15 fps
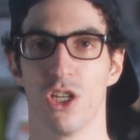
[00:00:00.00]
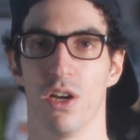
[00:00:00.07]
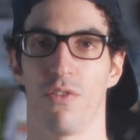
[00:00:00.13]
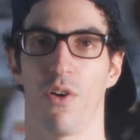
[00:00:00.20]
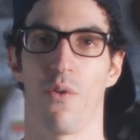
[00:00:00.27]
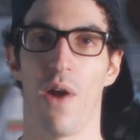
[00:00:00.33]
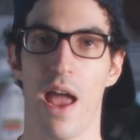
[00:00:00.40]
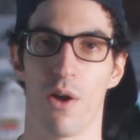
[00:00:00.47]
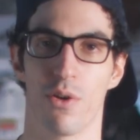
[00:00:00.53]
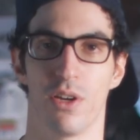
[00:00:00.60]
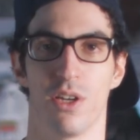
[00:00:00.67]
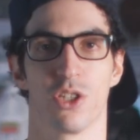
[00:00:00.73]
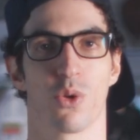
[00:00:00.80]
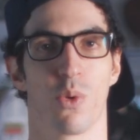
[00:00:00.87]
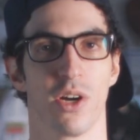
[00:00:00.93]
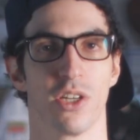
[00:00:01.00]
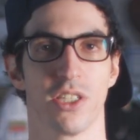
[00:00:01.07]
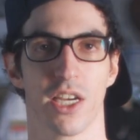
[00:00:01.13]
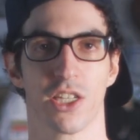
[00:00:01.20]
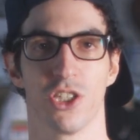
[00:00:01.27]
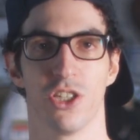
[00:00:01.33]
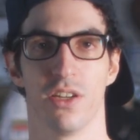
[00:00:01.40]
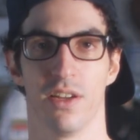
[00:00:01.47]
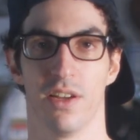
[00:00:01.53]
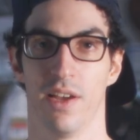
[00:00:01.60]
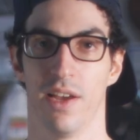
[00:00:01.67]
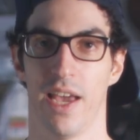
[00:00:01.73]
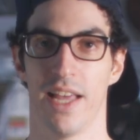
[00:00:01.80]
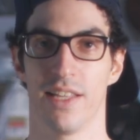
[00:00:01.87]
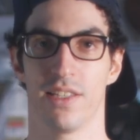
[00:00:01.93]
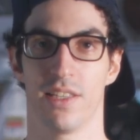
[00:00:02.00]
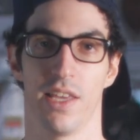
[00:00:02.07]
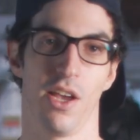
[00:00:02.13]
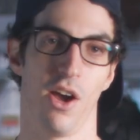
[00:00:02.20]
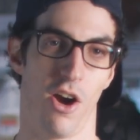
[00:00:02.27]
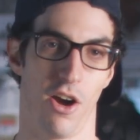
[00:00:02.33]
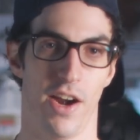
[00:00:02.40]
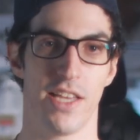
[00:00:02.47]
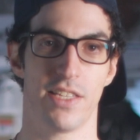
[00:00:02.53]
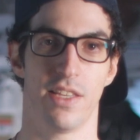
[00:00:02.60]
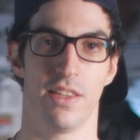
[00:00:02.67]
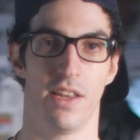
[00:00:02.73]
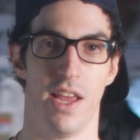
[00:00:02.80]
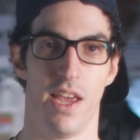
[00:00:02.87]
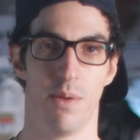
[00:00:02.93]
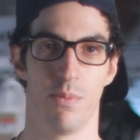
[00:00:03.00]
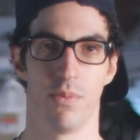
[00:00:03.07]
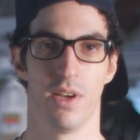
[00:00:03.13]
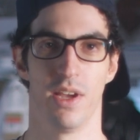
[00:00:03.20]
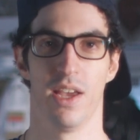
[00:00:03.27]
of a round and a square section, hence the RS in the name,